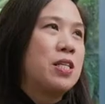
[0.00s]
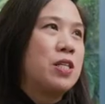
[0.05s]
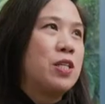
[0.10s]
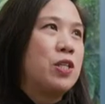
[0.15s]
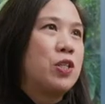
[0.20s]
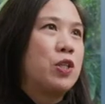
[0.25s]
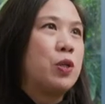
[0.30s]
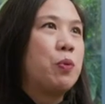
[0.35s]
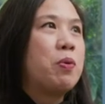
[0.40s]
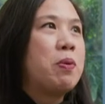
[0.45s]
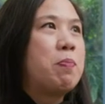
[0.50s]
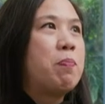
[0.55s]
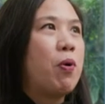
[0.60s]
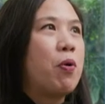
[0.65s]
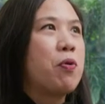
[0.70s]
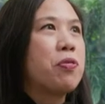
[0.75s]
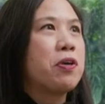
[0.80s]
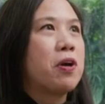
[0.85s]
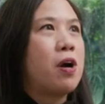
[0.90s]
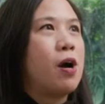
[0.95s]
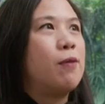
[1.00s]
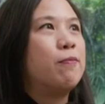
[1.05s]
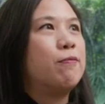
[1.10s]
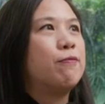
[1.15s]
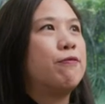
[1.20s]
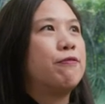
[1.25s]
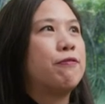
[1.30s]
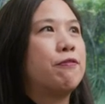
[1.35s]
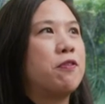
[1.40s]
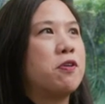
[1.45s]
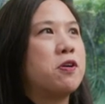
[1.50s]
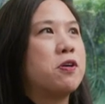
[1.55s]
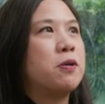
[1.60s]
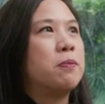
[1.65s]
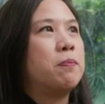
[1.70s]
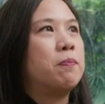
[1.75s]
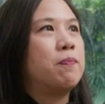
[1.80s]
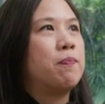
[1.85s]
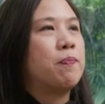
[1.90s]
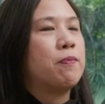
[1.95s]
So we both come
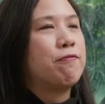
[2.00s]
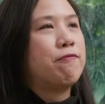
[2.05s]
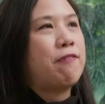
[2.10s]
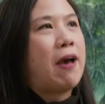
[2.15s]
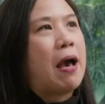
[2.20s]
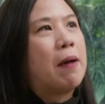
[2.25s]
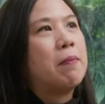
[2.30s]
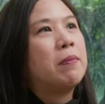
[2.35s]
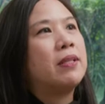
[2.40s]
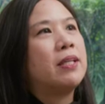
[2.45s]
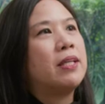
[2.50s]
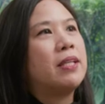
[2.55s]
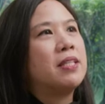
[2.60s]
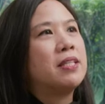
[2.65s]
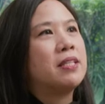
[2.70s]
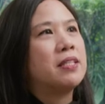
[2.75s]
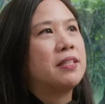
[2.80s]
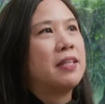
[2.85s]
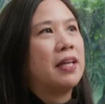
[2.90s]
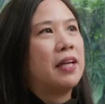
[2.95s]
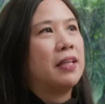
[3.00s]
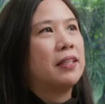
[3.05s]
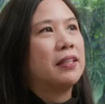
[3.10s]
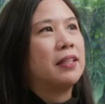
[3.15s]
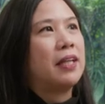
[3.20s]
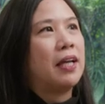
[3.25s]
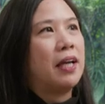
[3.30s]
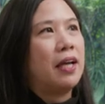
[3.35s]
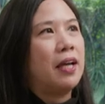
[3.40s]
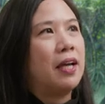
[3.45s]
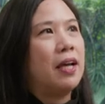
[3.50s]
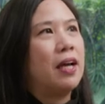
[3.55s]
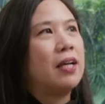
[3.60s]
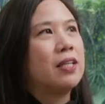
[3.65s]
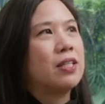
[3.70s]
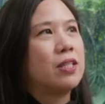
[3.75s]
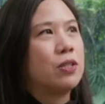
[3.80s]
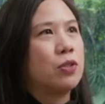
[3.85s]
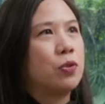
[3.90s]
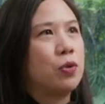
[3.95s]
from families that
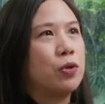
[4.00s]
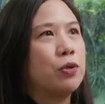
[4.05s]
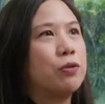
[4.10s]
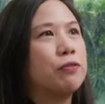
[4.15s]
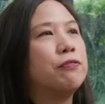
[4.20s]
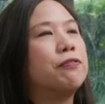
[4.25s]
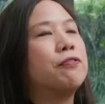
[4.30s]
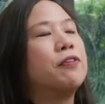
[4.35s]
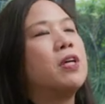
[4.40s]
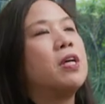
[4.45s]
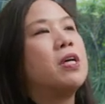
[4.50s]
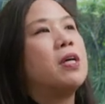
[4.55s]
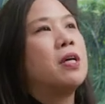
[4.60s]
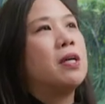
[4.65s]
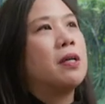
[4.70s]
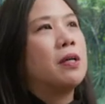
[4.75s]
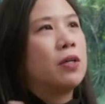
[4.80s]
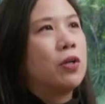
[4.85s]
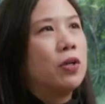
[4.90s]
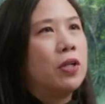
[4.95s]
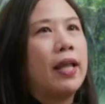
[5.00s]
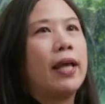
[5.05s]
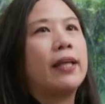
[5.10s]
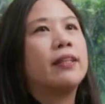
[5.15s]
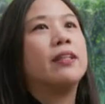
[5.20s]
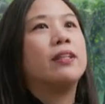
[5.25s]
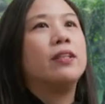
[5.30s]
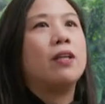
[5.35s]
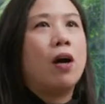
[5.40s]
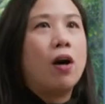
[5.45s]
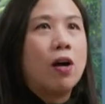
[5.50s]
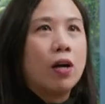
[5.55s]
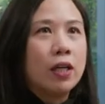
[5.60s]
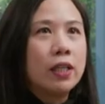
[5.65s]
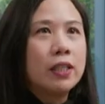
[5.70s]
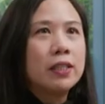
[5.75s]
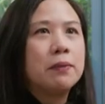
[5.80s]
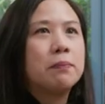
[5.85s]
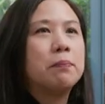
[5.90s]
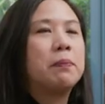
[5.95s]
sort of collected
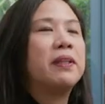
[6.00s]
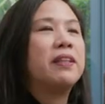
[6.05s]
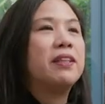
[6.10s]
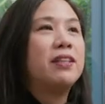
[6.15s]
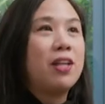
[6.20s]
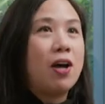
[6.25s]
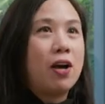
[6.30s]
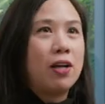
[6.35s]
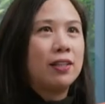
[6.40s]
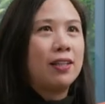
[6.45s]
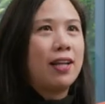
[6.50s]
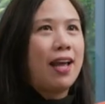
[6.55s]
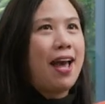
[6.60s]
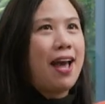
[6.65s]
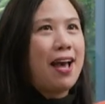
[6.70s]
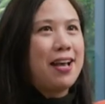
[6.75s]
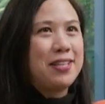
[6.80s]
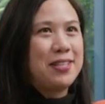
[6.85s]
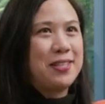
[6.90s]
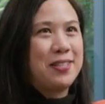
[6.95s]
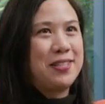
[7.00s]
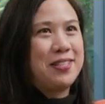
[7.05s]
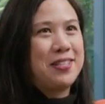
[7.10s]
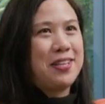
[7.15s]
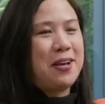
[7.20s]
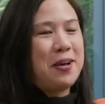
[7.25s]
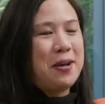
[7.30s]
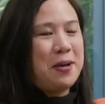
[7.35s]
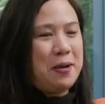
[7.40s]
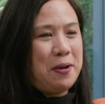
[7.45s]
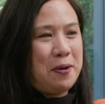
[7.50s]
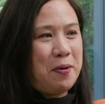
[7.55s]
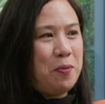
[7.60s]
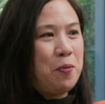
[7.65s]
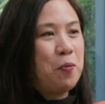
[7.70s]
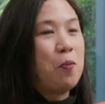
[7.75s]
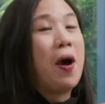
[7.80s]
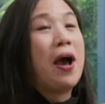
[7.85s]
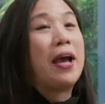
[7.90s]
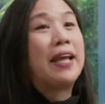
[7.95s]
art, but not as uh,
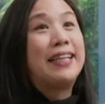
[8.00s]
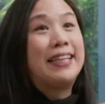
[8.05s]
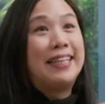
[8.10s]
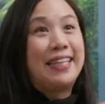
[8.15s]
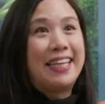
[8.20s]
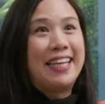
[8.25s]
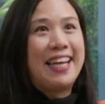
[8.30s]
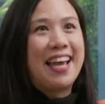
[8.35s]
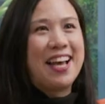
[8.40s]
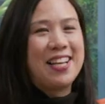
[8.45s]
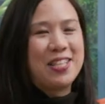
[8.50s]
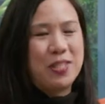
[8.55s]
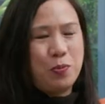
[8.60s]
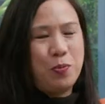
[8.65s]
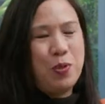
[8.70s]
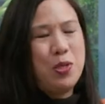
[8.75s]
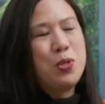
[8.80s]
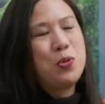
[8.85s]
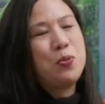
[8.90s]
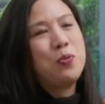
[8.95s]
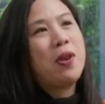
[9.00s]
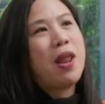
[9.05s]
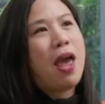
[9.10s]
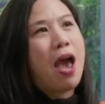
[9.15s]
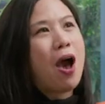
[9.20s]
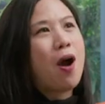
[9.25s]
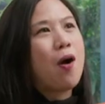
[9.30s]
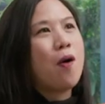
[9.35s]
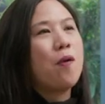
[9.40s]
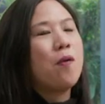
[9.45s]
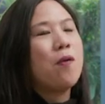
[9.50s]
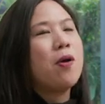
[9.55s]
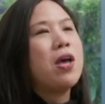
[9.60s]
widely as we do now.